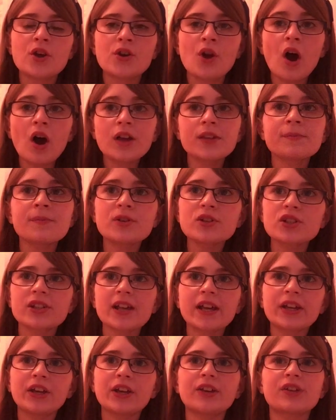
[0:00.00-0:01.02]
Not as much as
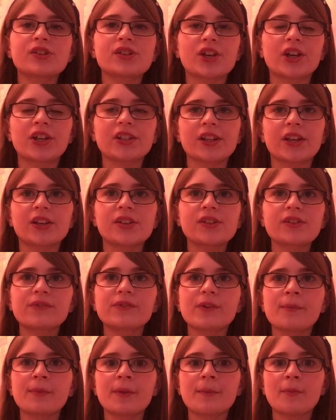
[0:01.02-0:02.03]
I used to, because I used to
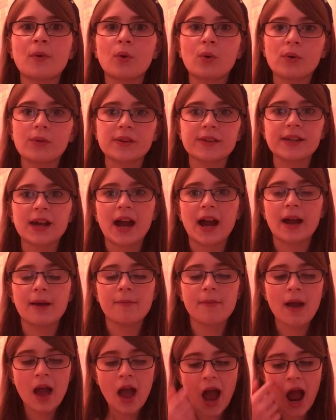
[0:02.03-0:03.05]
film them all the
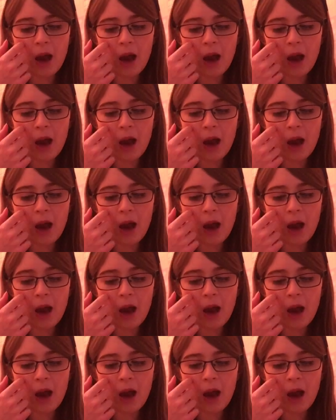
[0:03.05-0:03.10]
time.